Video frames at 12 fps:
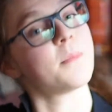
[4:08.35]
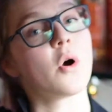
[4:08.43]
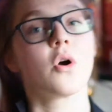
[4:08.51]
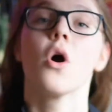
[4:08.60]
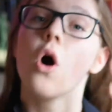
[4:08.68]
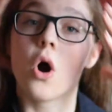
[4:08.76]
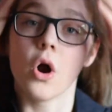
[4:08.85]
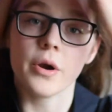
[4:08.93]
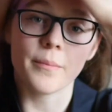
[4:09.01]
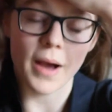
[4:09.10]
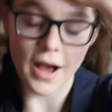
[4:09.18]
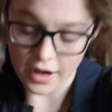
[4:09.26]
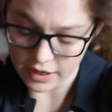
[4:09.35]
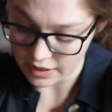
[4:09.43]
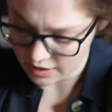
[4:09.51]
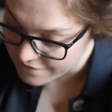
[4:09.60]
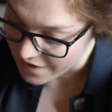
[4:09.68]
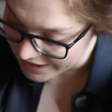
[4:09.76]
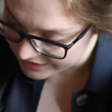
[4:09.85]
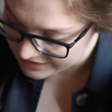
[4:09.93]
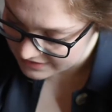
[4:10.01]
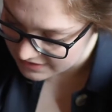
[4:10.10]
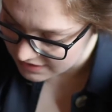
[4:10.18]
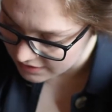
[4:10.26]
book are my
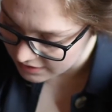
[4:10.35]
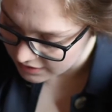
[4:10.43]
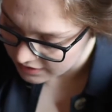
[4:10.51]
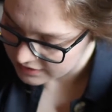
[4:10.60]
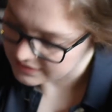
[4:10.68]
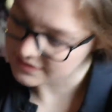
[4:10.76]
fantasy /